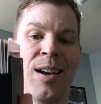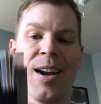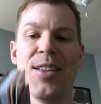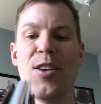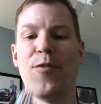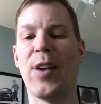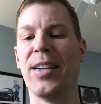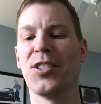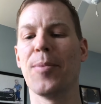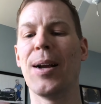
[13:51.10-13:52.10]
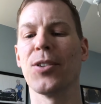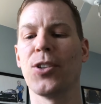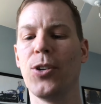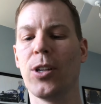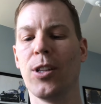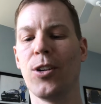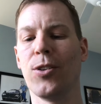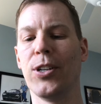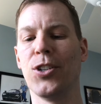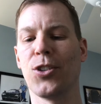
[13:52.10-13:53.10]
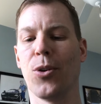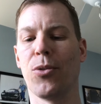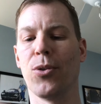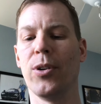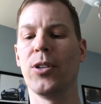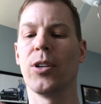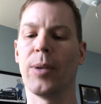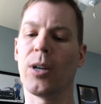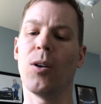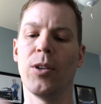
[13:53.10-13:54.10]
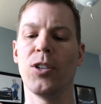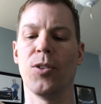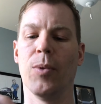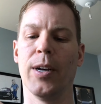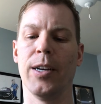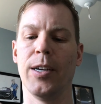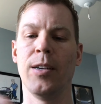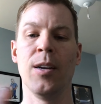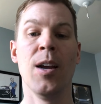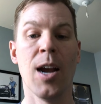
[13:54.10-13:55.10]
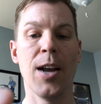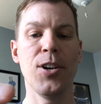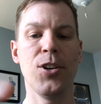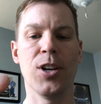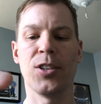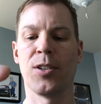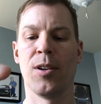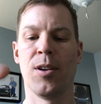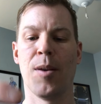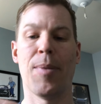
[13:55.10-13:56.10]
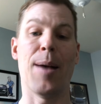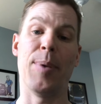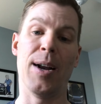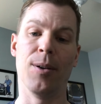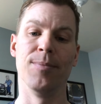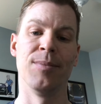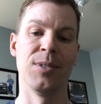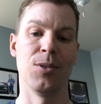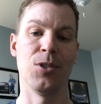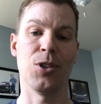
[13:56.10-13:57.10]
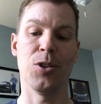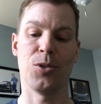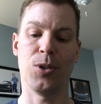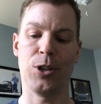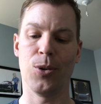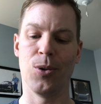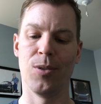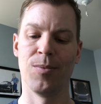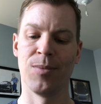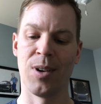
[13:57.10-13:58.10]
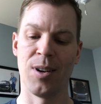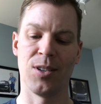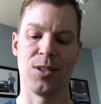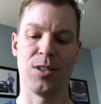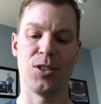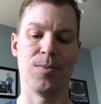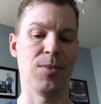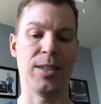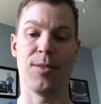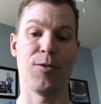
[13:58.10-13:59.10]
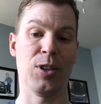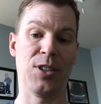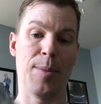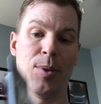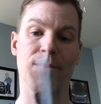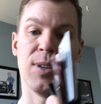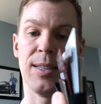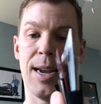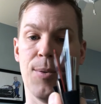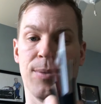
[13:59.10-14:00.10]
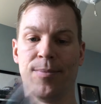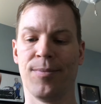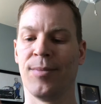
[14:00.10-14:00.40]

And it fans them out. So you can literally just go through and you go like, oh, there's the one I need. And you just pop it out. So it's really cool. It's like, for example, like that one.